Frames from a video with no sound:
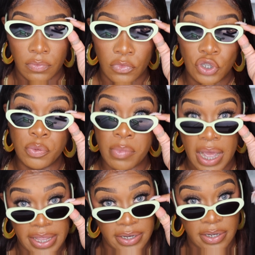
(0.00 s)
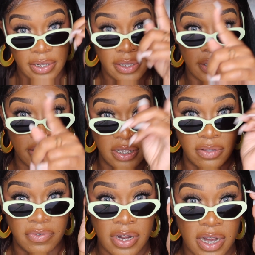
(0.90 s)
You might get
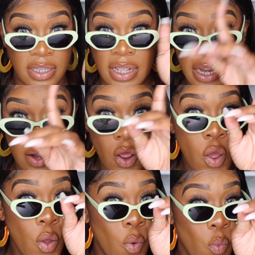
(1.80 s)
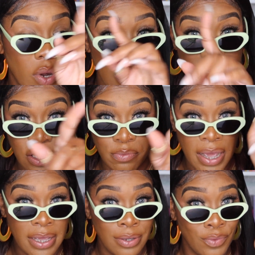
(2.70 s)
something for 99 cents. And then when I say you
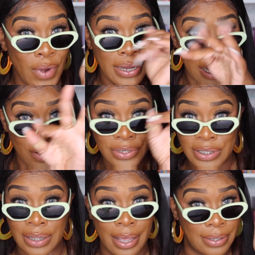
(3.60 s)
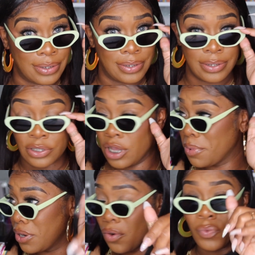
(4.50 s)
might, right now it's just glasses. So you
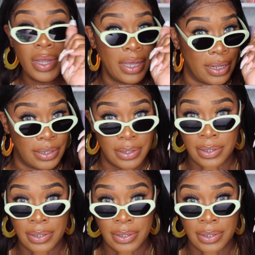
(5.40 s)
better go run